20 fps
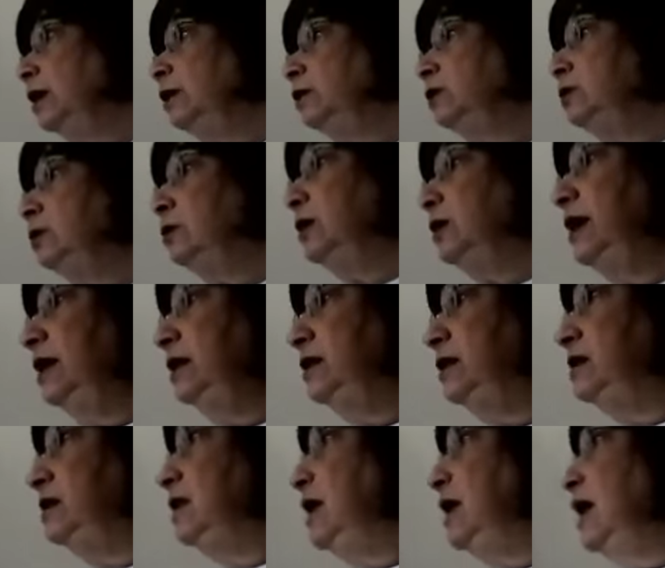So let's
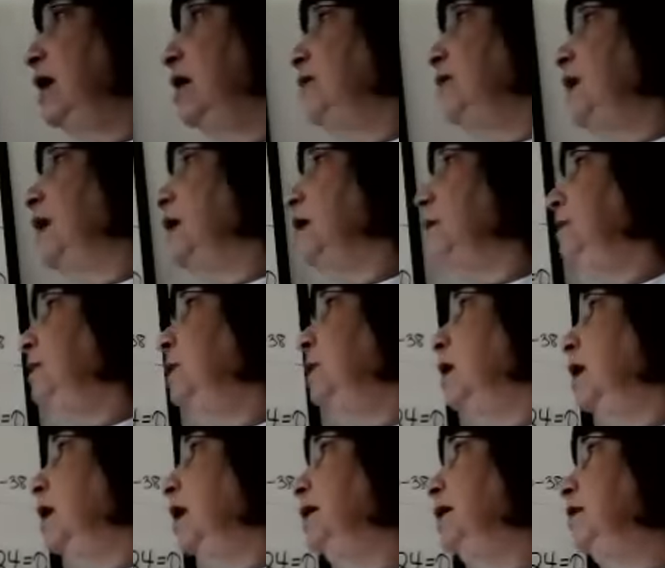see how that
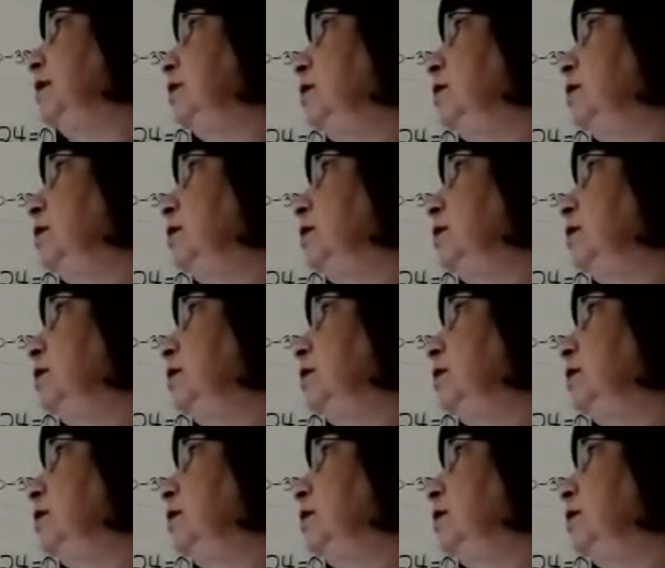applies